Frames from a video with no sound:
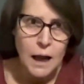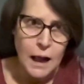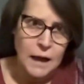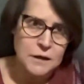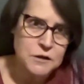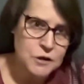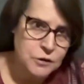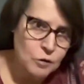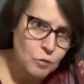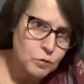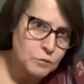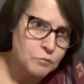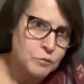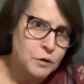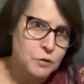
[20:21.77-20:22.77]
and
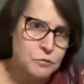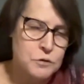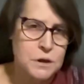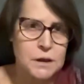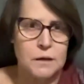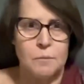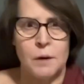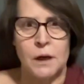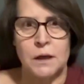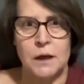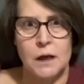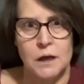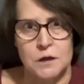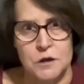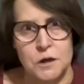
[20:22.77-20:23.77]
slowly reducing the
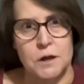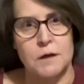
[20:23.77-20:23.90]
medication.